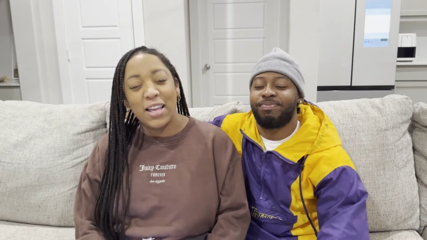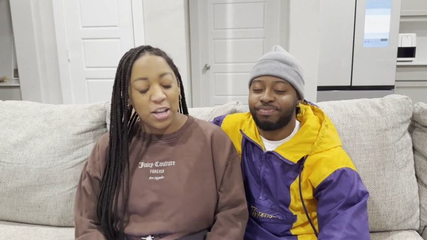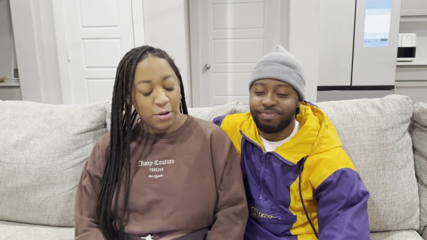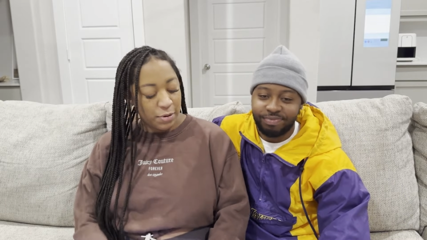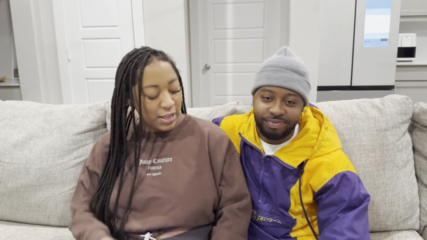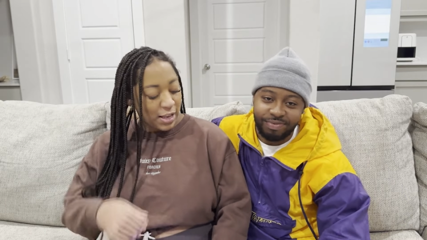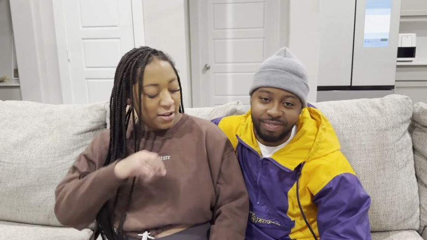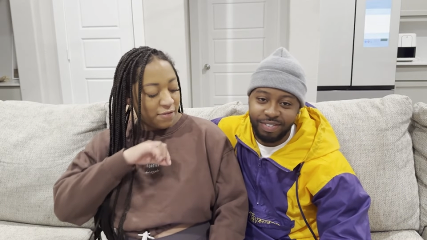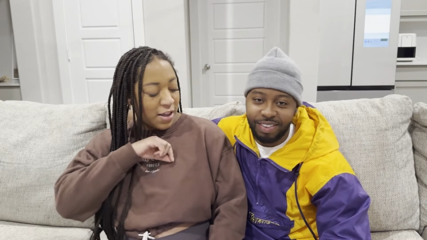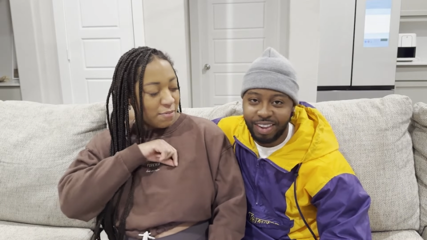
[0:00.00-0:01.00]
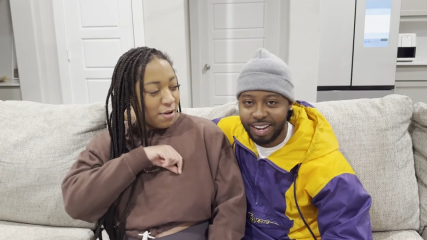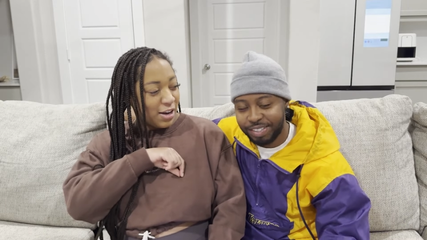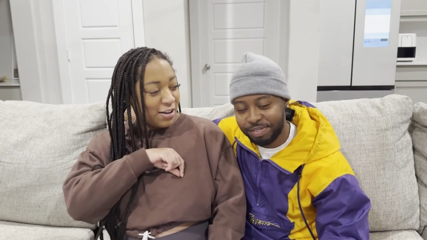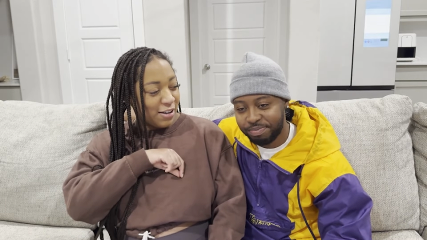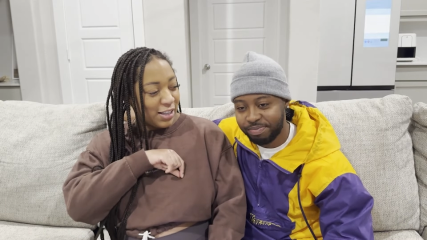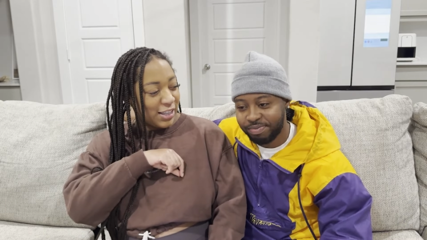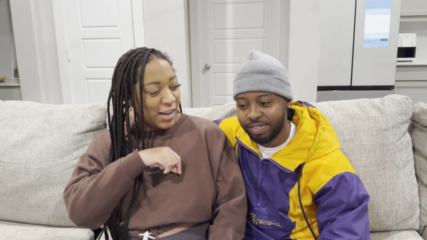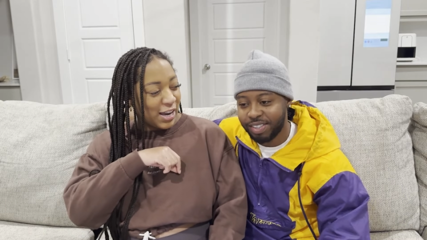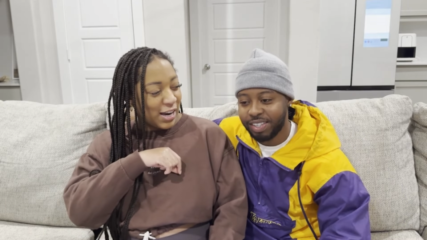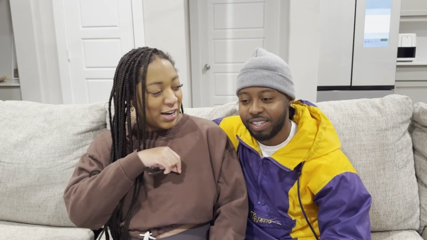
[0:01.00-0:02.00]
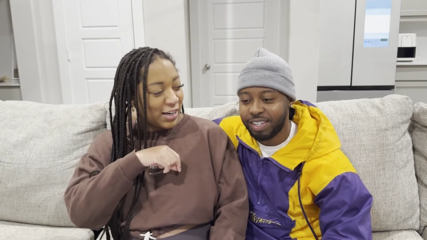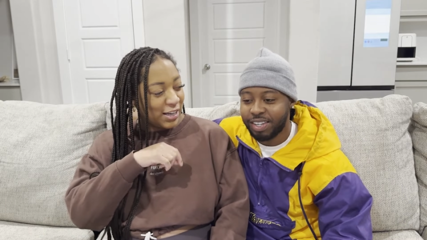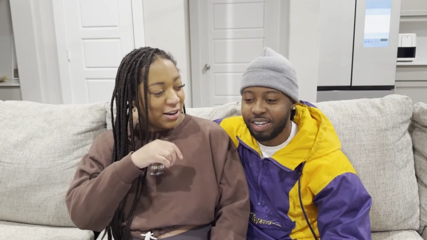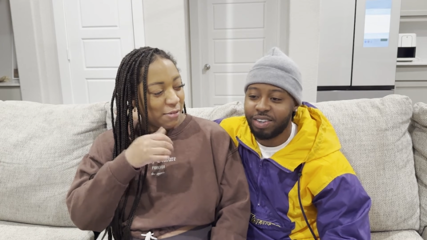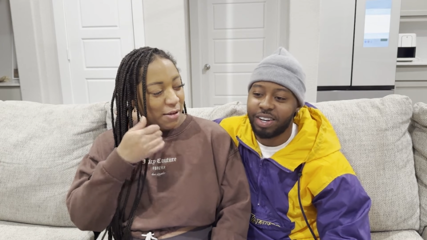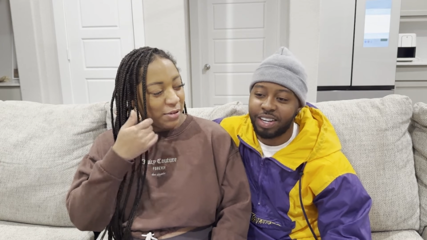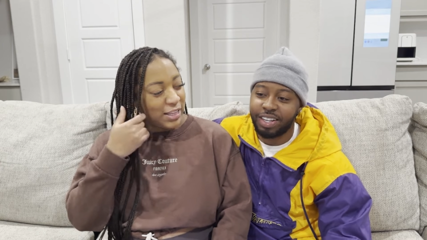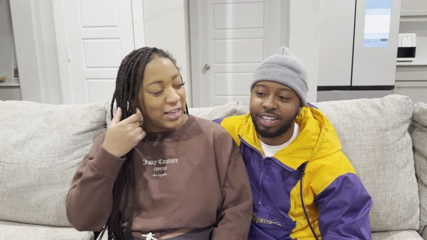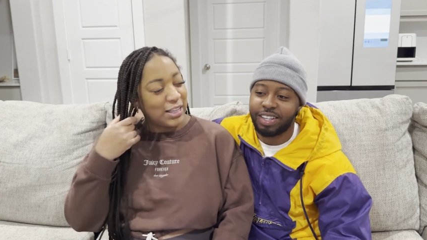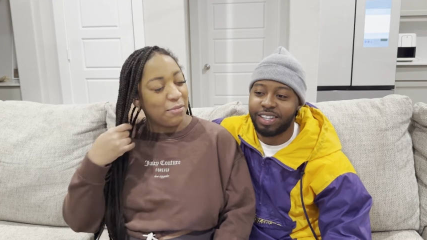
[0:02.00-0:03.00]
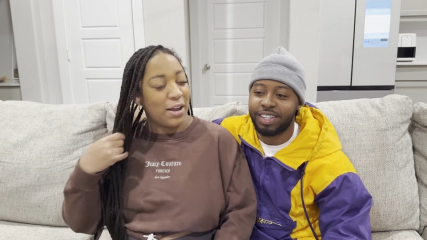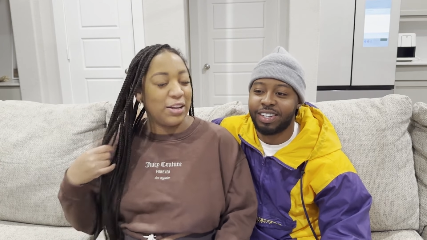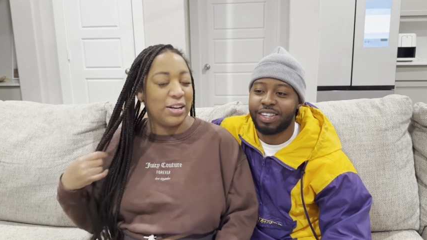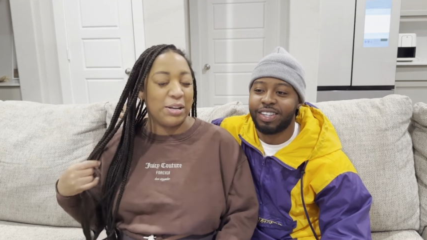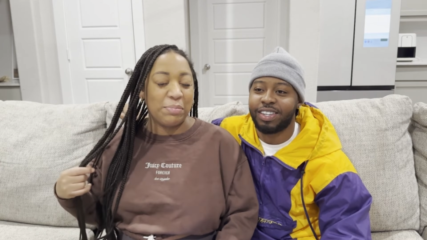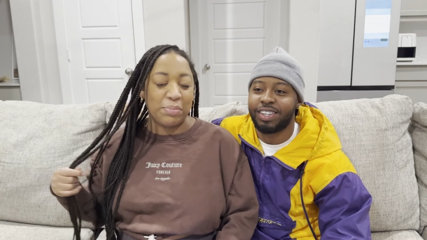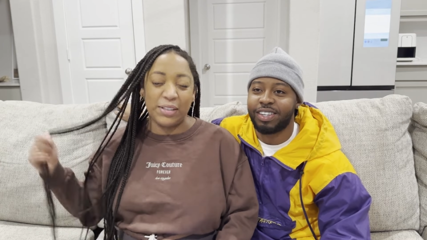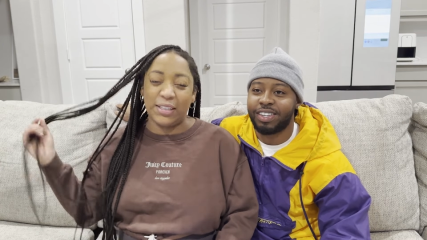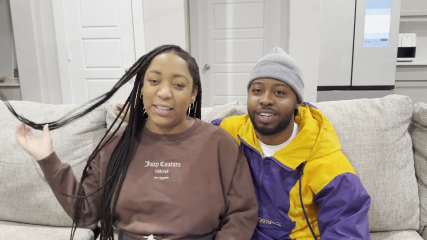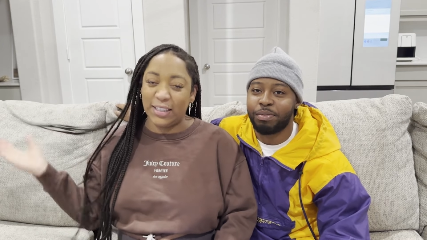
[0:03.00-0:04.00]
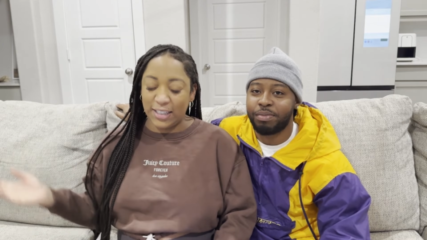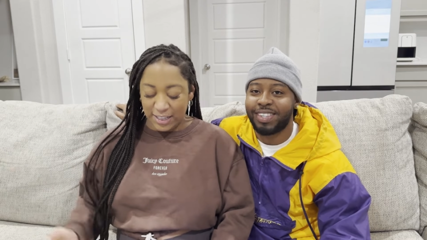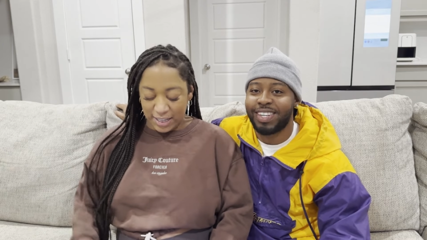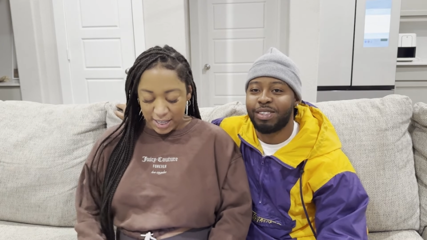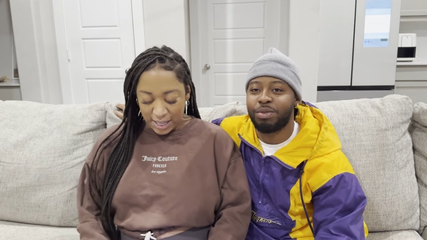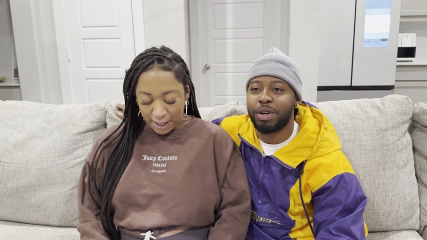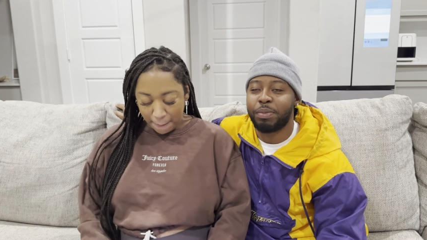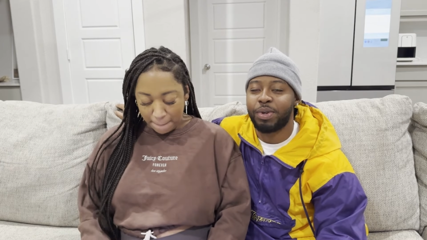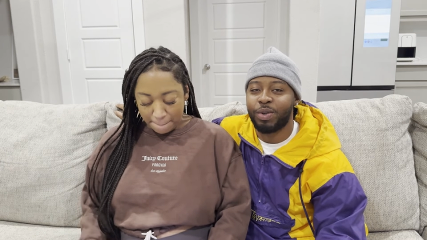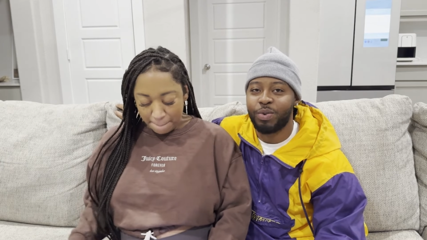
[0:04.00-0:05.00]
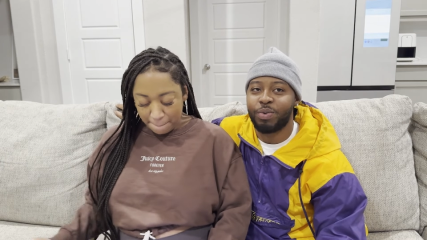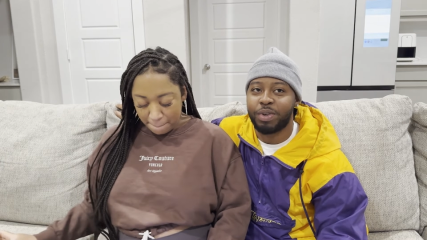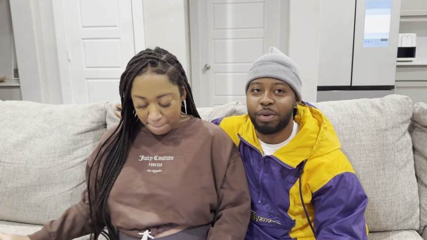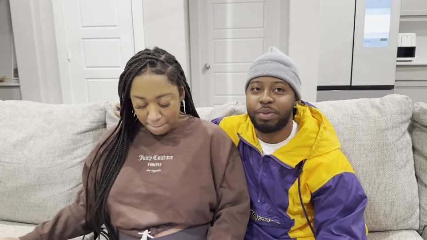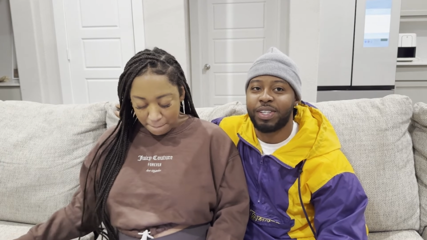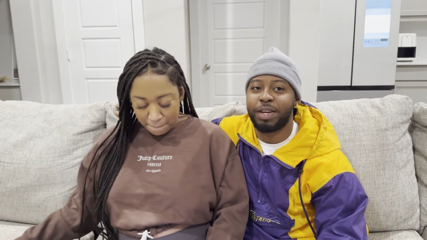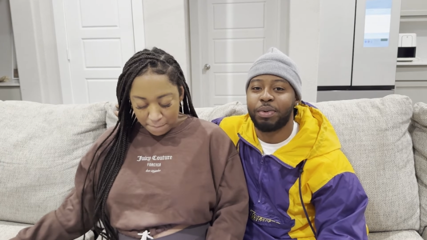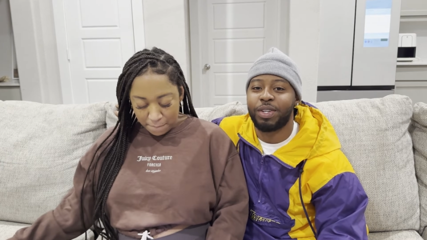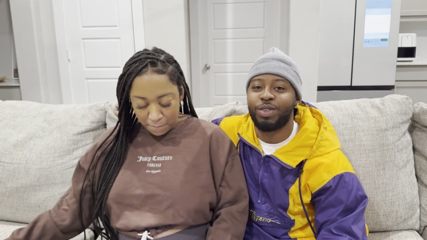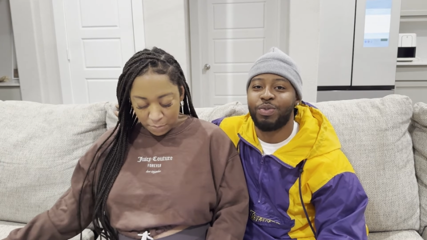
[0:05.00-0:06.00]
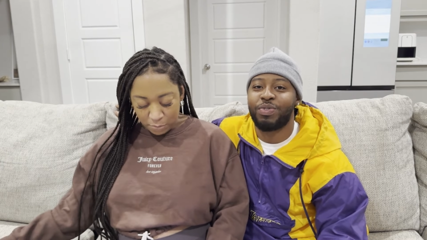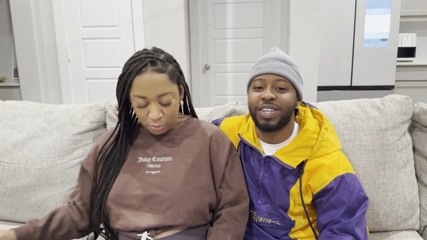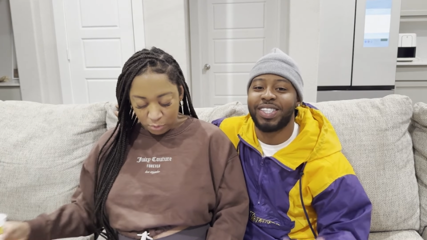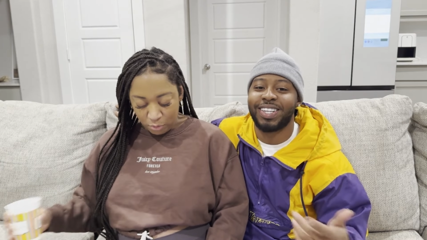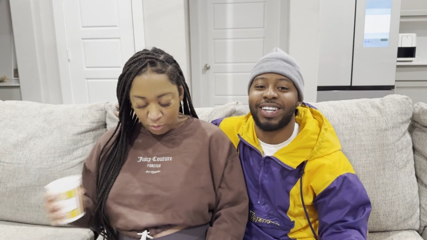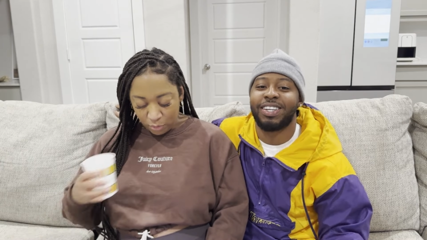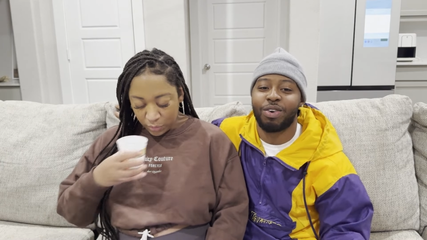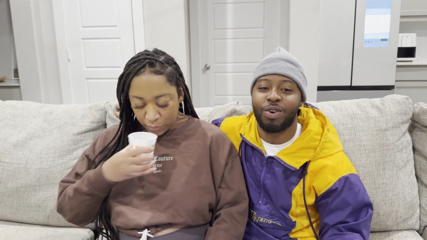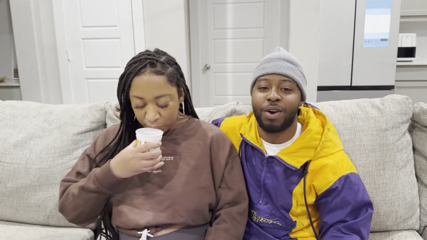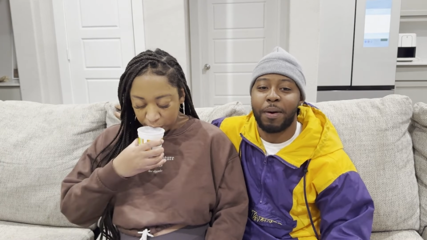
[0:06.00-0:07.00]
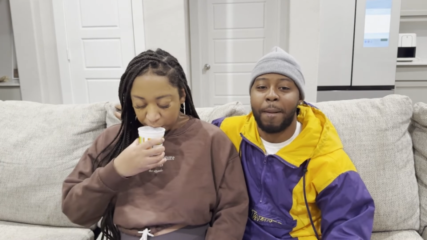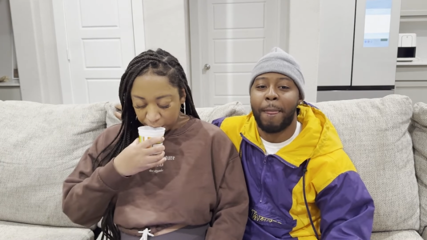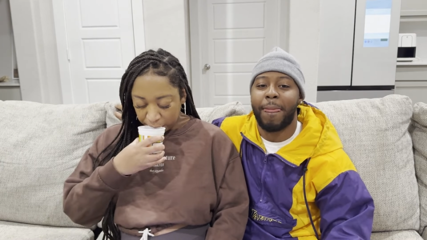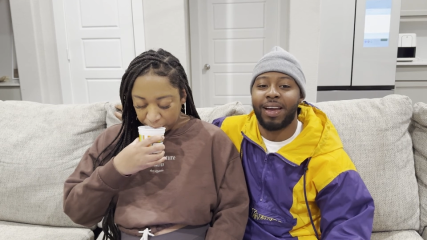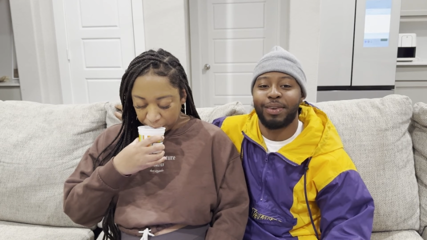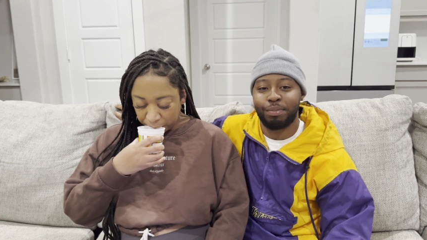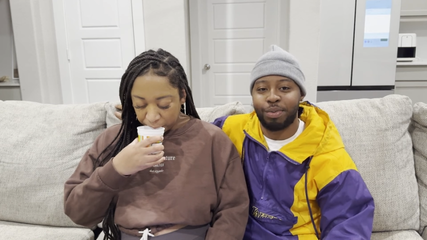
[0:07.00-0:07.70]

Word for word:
Speaker 1: You can put that little fake bottle right there,
Speaker 2: and the baby think they about your nip. That's what I'm going to do. I'm saying, but you physically are, like,